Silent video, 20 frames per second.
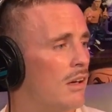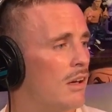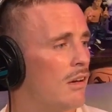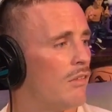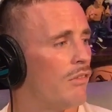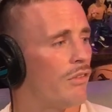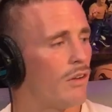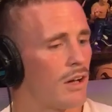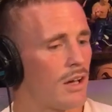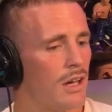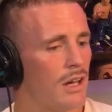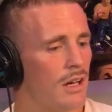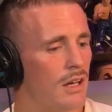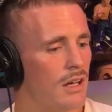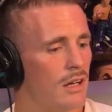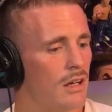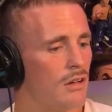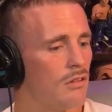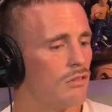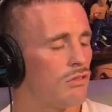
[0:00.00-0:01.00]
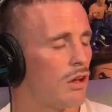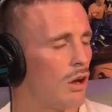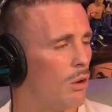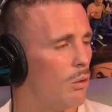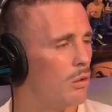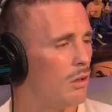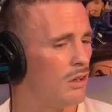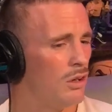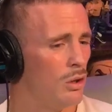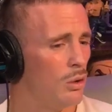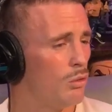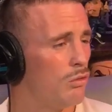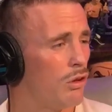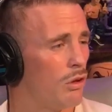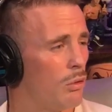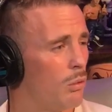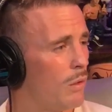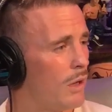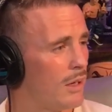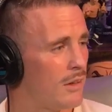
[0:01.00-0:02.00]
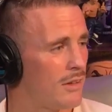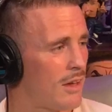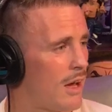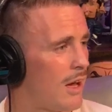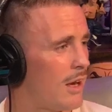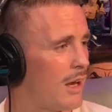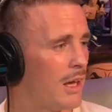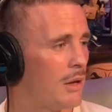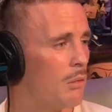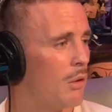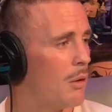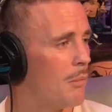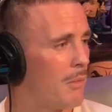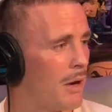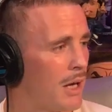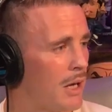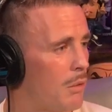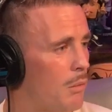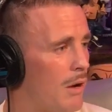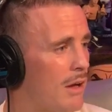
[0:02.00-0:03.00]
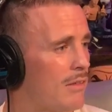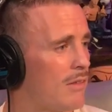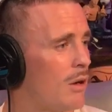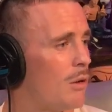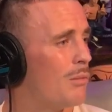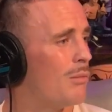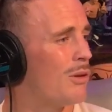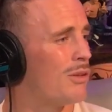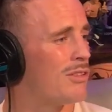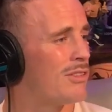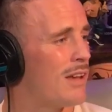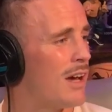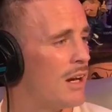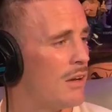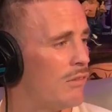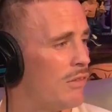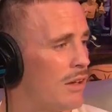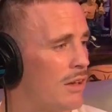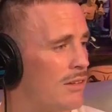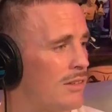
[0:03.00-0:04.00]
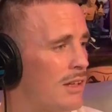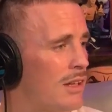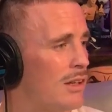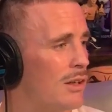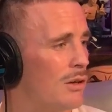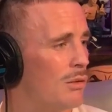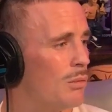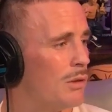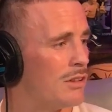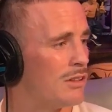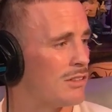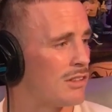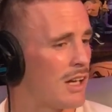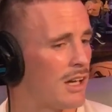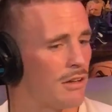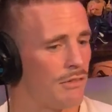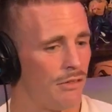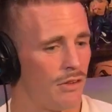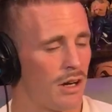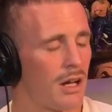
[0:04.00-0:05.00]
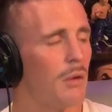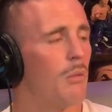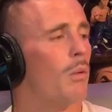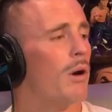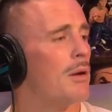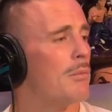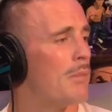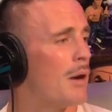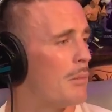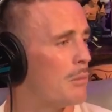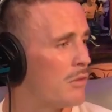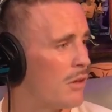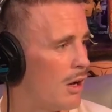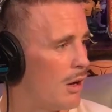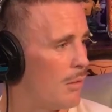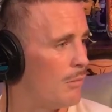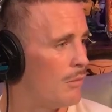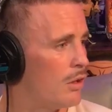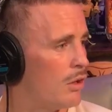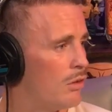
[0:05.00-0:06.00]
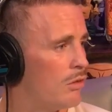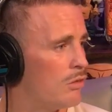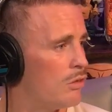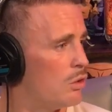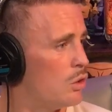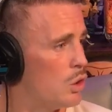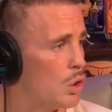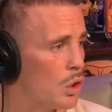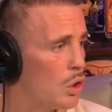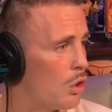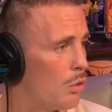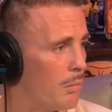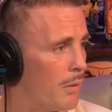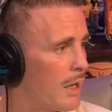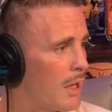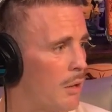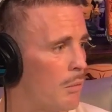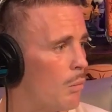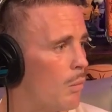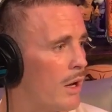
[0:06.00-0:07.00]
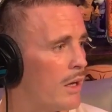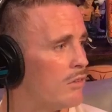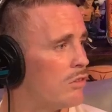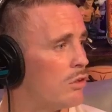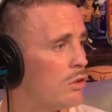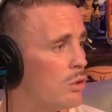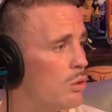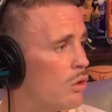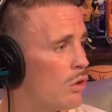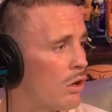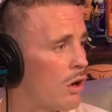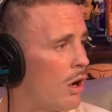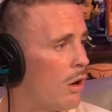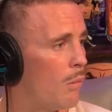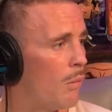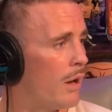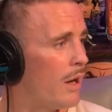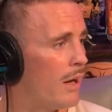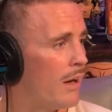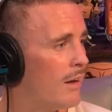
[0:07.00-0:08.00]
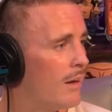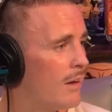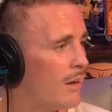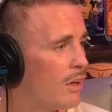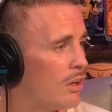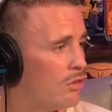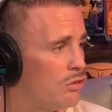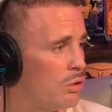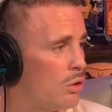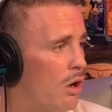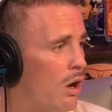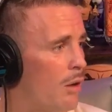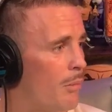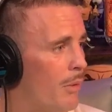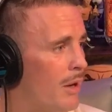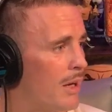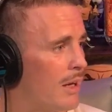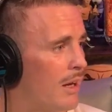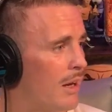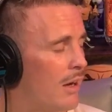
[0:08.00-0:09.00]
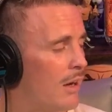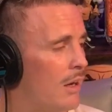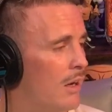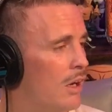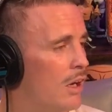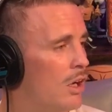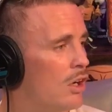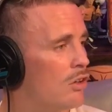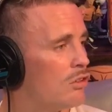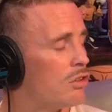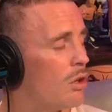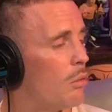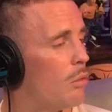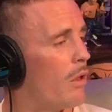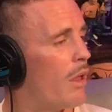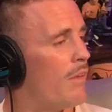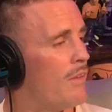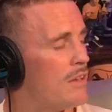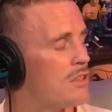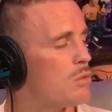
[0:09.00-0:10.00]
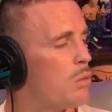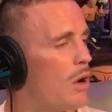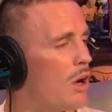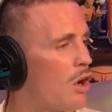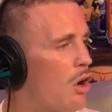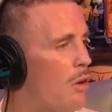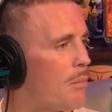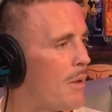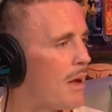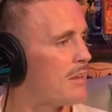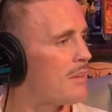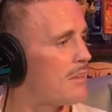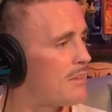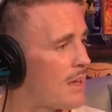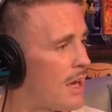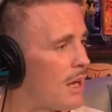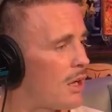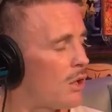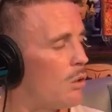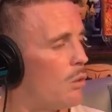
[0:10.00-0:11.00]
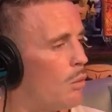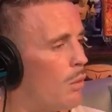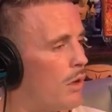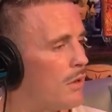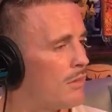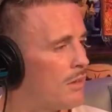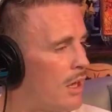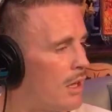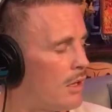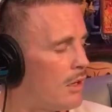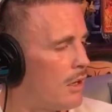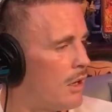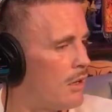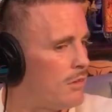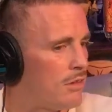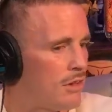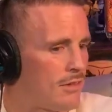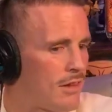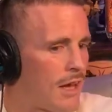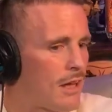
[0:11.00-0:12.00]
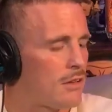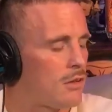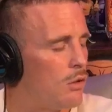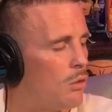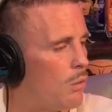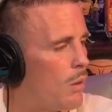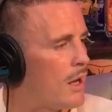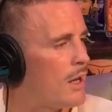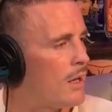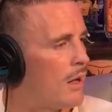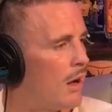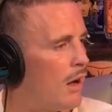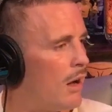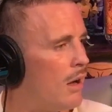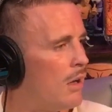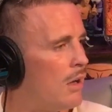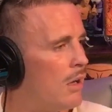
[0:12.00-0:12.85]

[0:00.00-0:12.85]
fucking knew 2 weeks out that he weren't making weight, told him not to say anything and said, look, we'll just get the fucking weight pumped up. You're not making weight, so do not cut weight because you can't make it. So, and this is where I go back to tactical, it's a tactical weight cut.